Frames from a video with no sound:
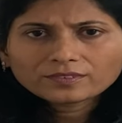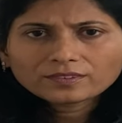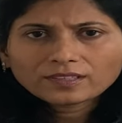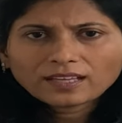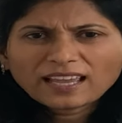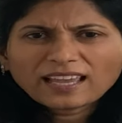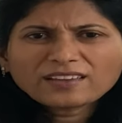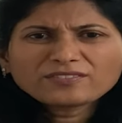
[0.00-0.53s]

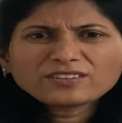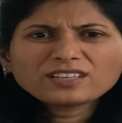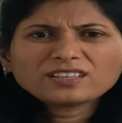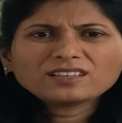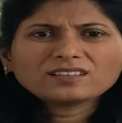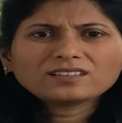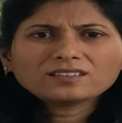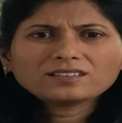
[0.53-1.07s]

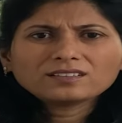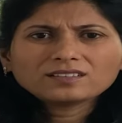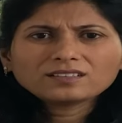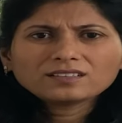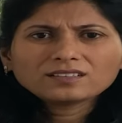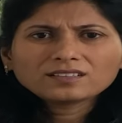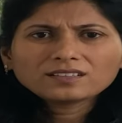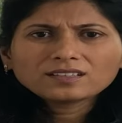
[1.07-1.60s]
heavy,
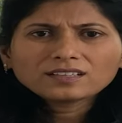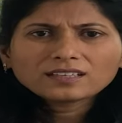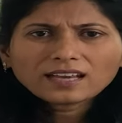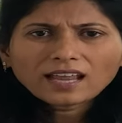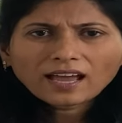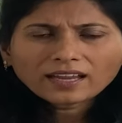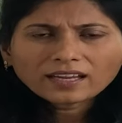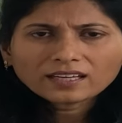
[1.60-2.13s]

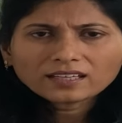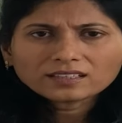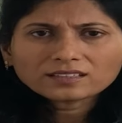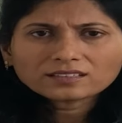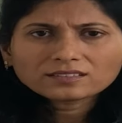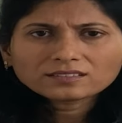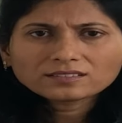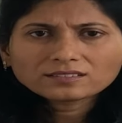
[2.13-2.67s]
light.
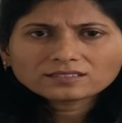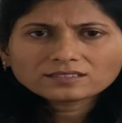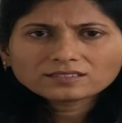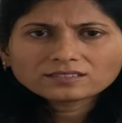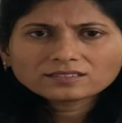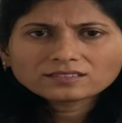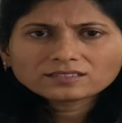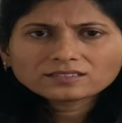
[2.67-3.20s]

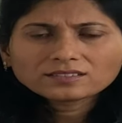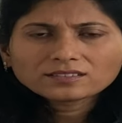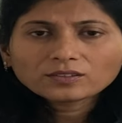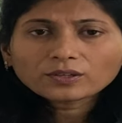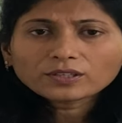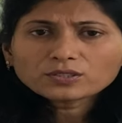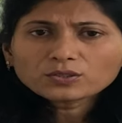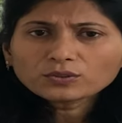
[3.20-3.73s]

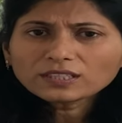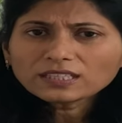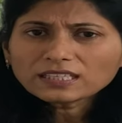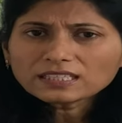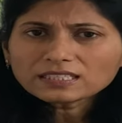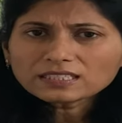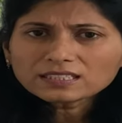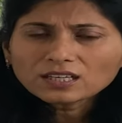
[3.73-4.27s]
Okay, so
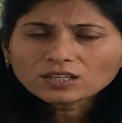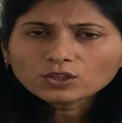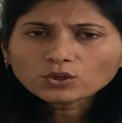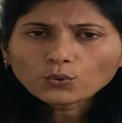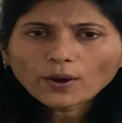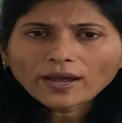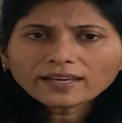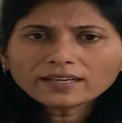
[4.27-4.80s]
these
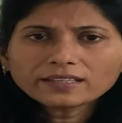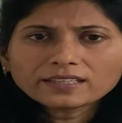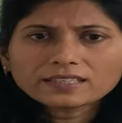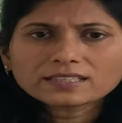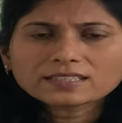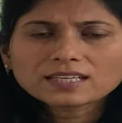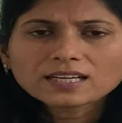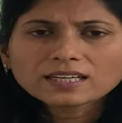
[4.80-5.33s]

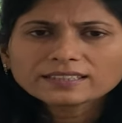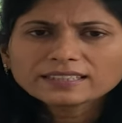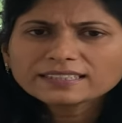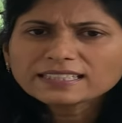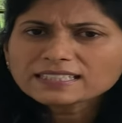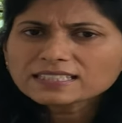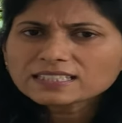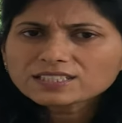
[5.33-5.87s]
dualities, the
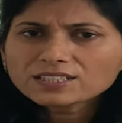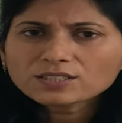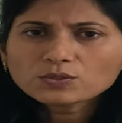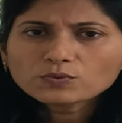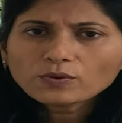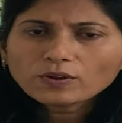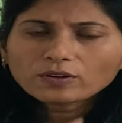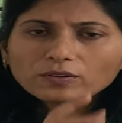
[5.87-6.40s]

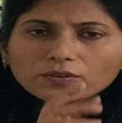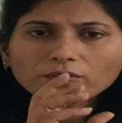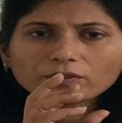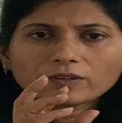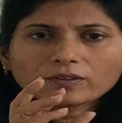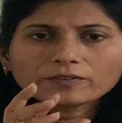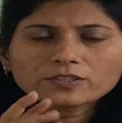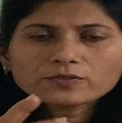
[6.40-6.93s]
decisions
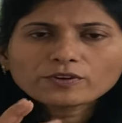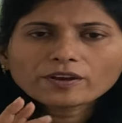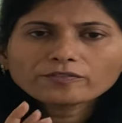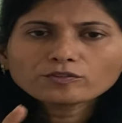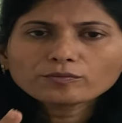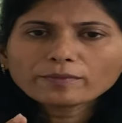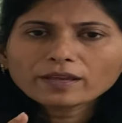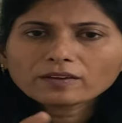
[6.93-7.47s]
which we have
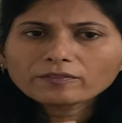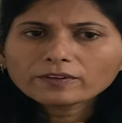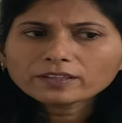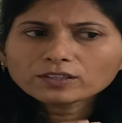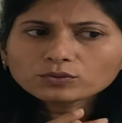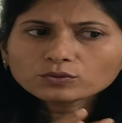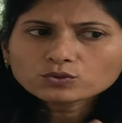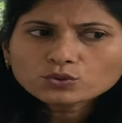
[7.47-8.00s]
to make,
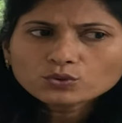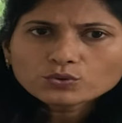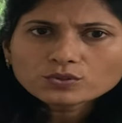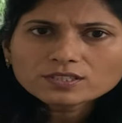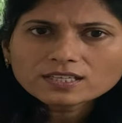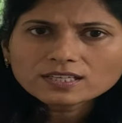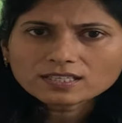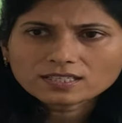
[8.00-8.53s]
whether to choose
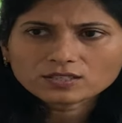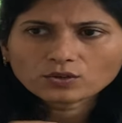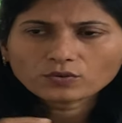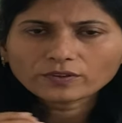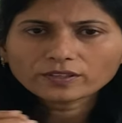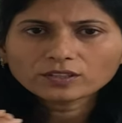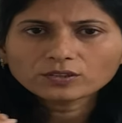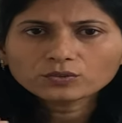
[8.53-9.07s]
this or
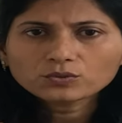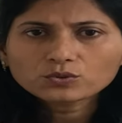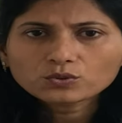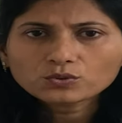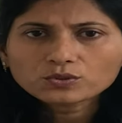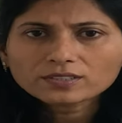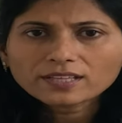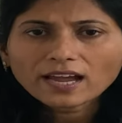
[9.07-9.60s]
whether to
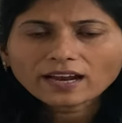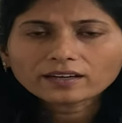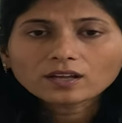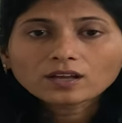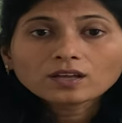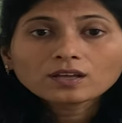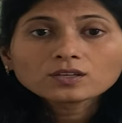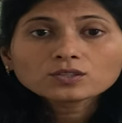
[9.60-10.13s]
choose that.
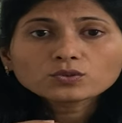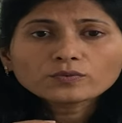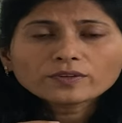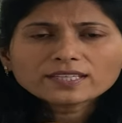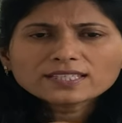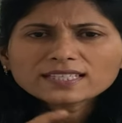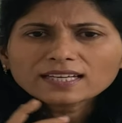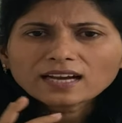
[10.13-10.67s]
So we
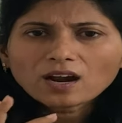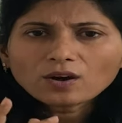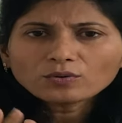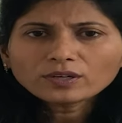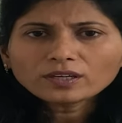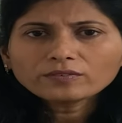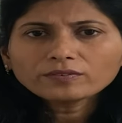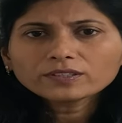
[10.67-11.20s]
are
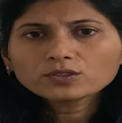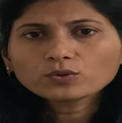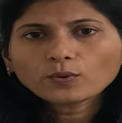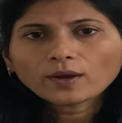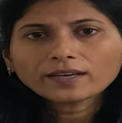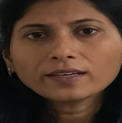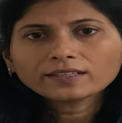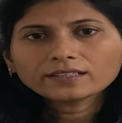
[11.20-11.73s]
surrounded with
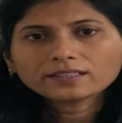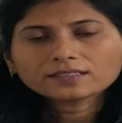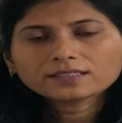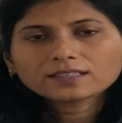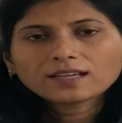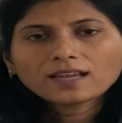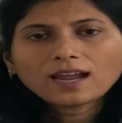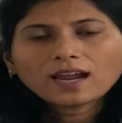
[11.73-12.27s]
dualities.
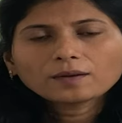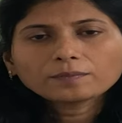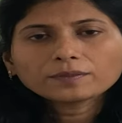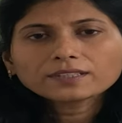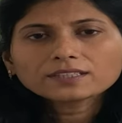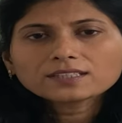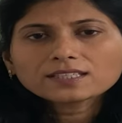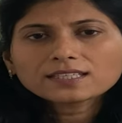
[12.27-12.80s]
And
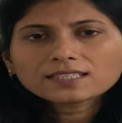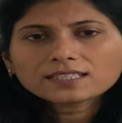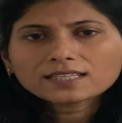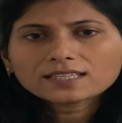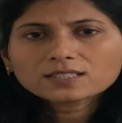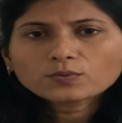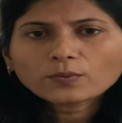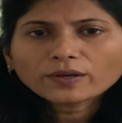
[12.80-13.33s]
Patanjali
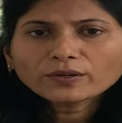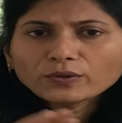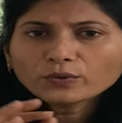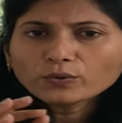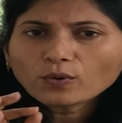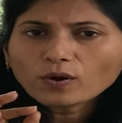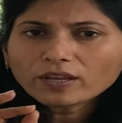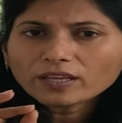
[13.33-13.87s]
says when you
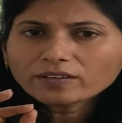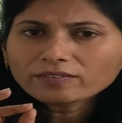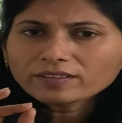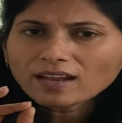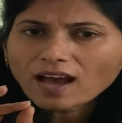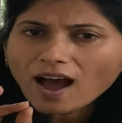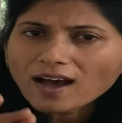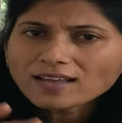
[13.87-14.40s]
do even
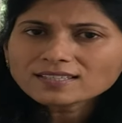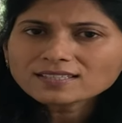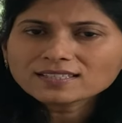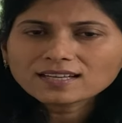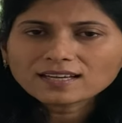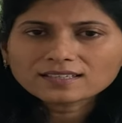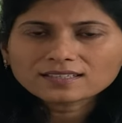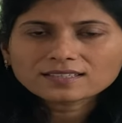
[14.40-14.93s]

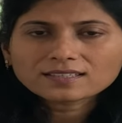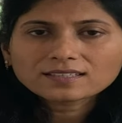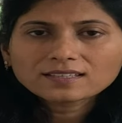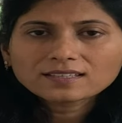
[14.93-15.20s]
asanas,